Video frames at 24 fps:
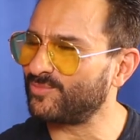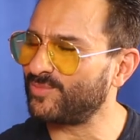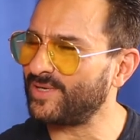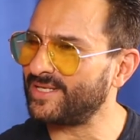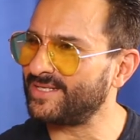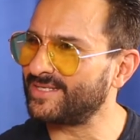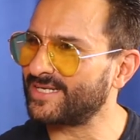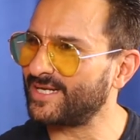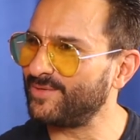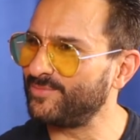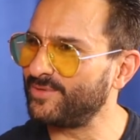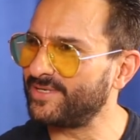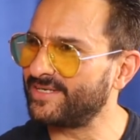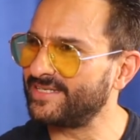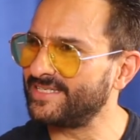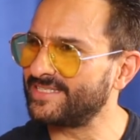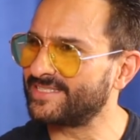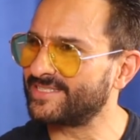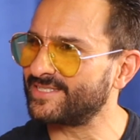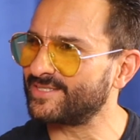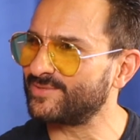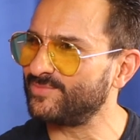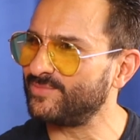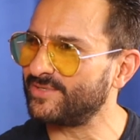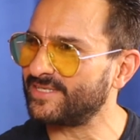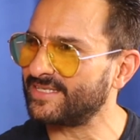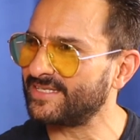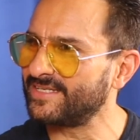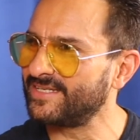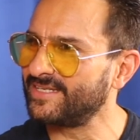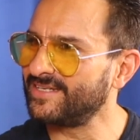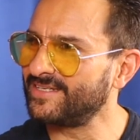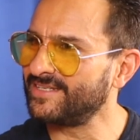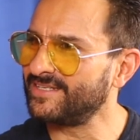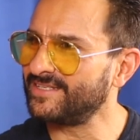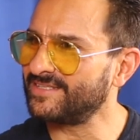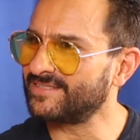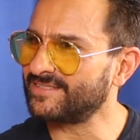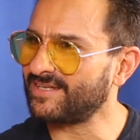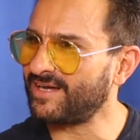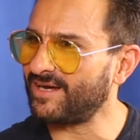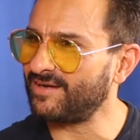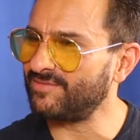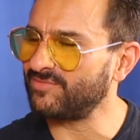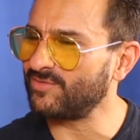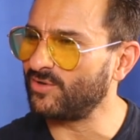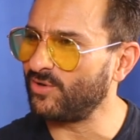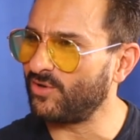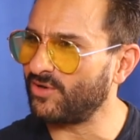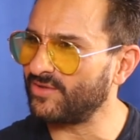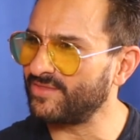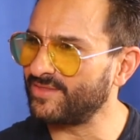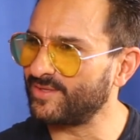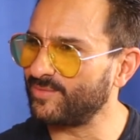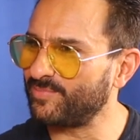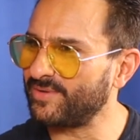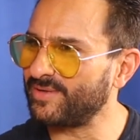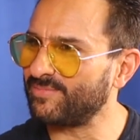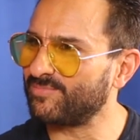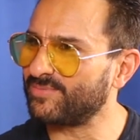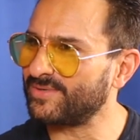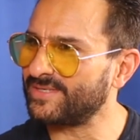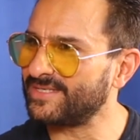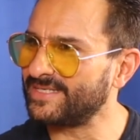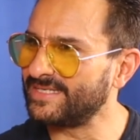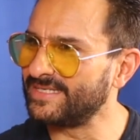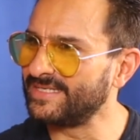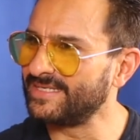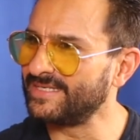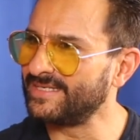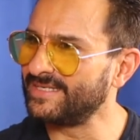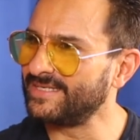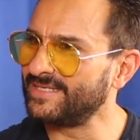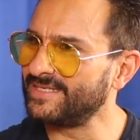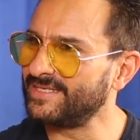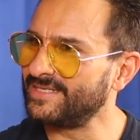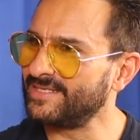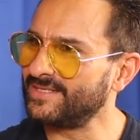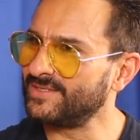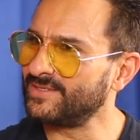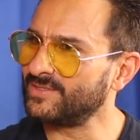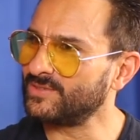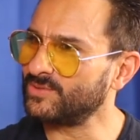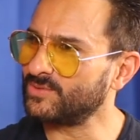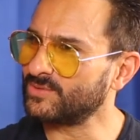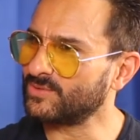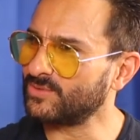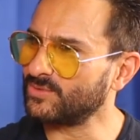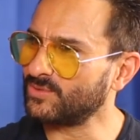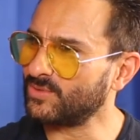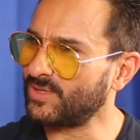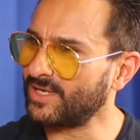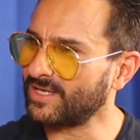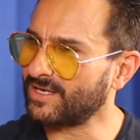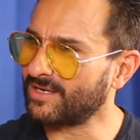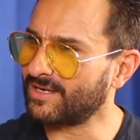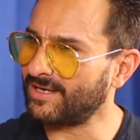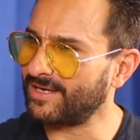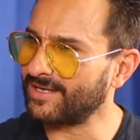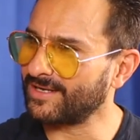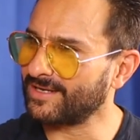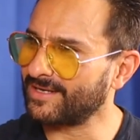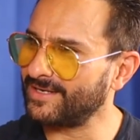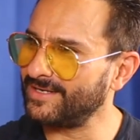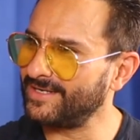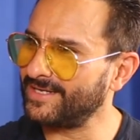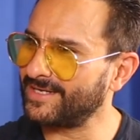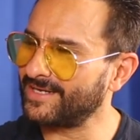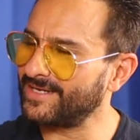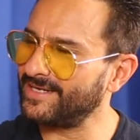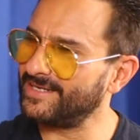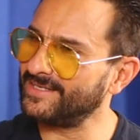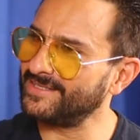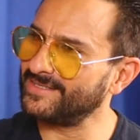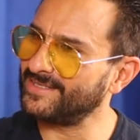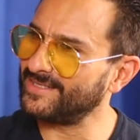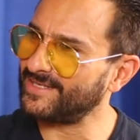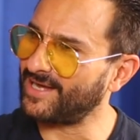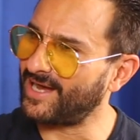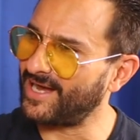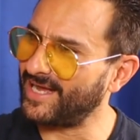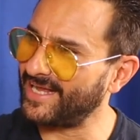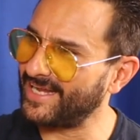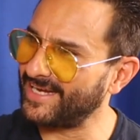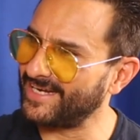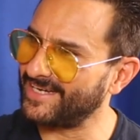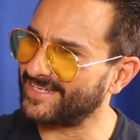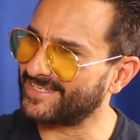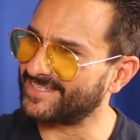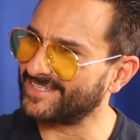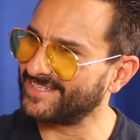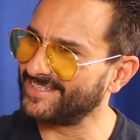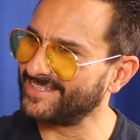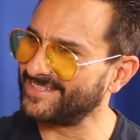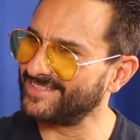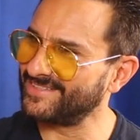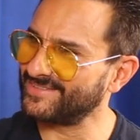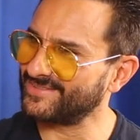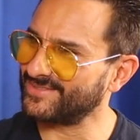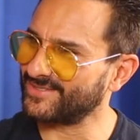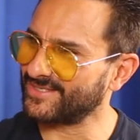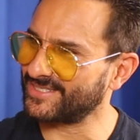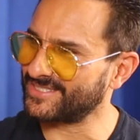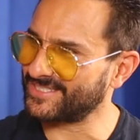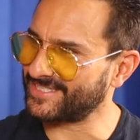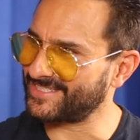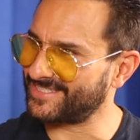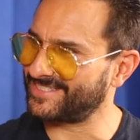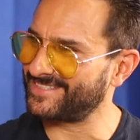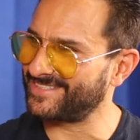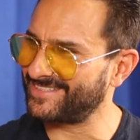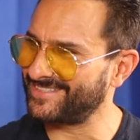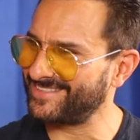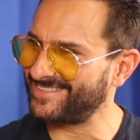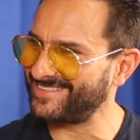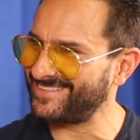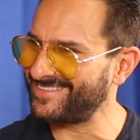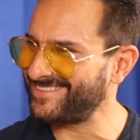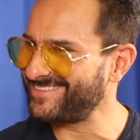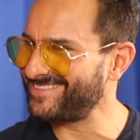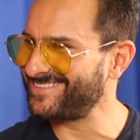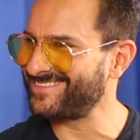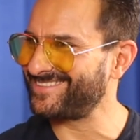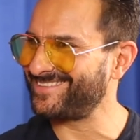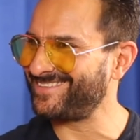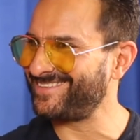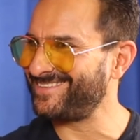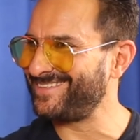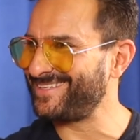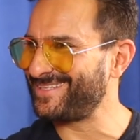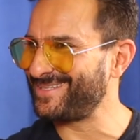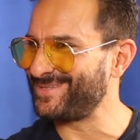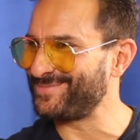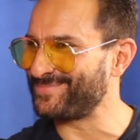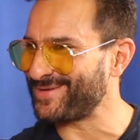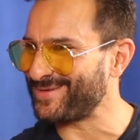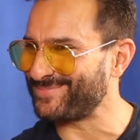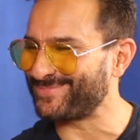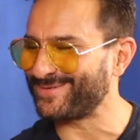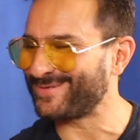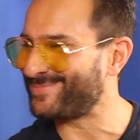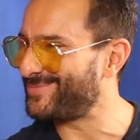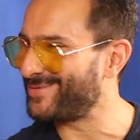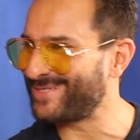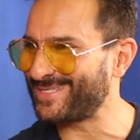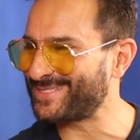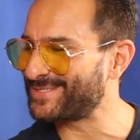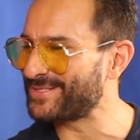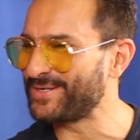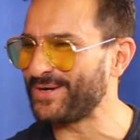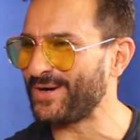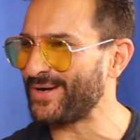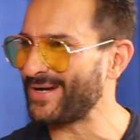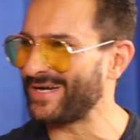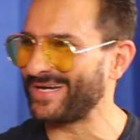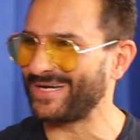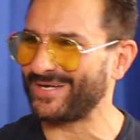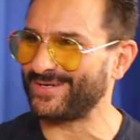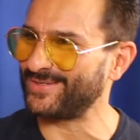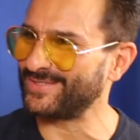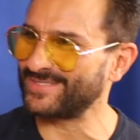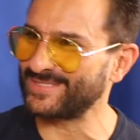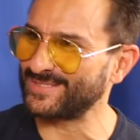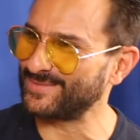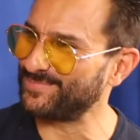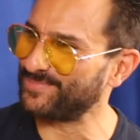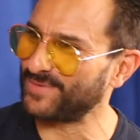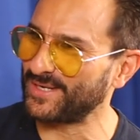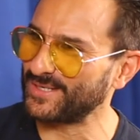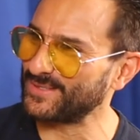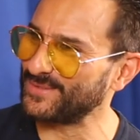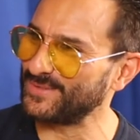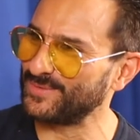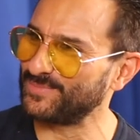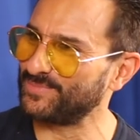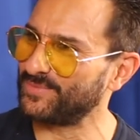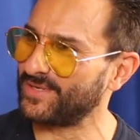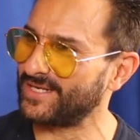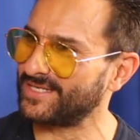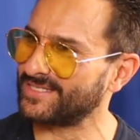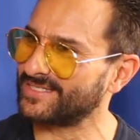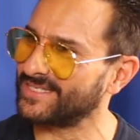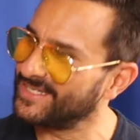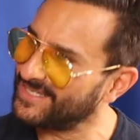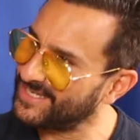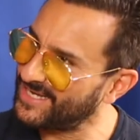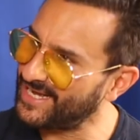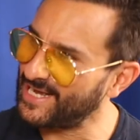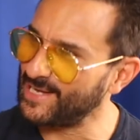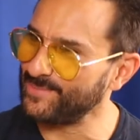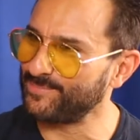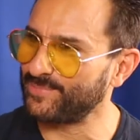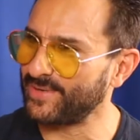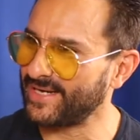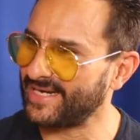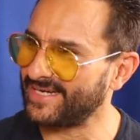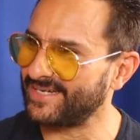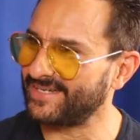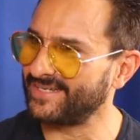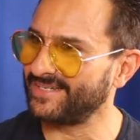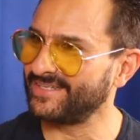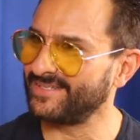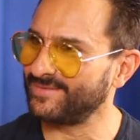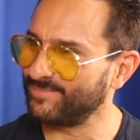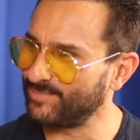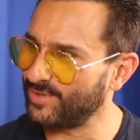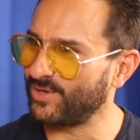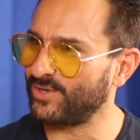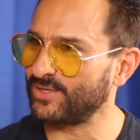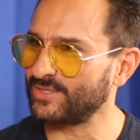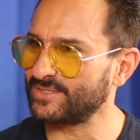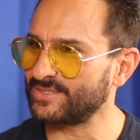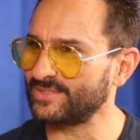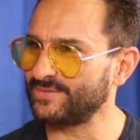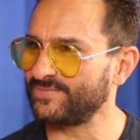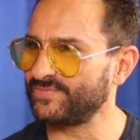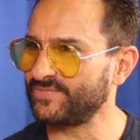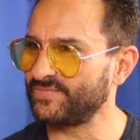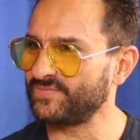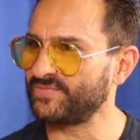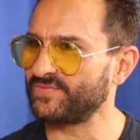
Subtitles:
By the time it reaches me, it's half gone, the paper. So usko thoda kadak karne ke liye, they iron it. So can read the paper, but it's gone now. It's part of the past. iPad, blogs.